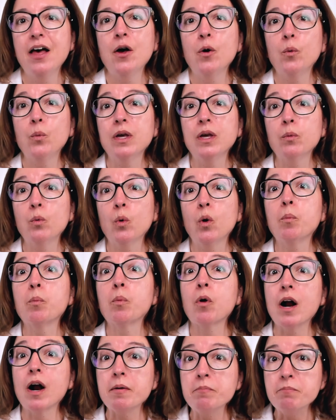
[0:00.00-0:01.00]
We will
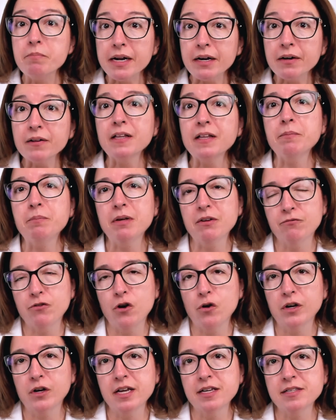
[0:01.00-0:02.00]
primarily be
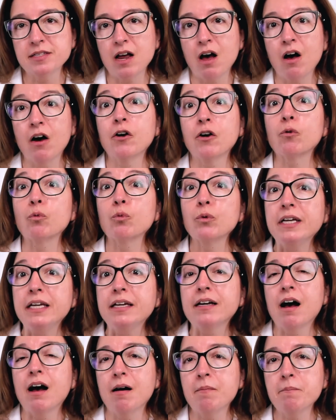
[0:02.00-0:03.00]
focused on
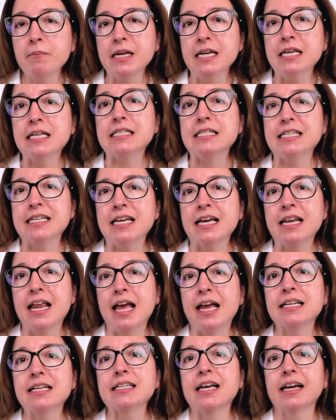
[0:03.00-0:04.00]
recombinant
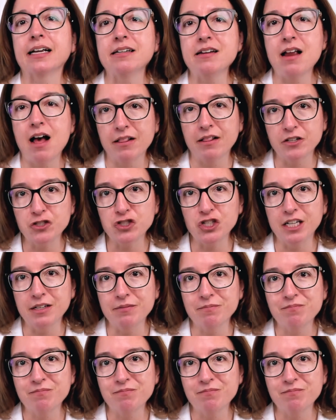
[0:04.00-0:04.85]
DNA technology.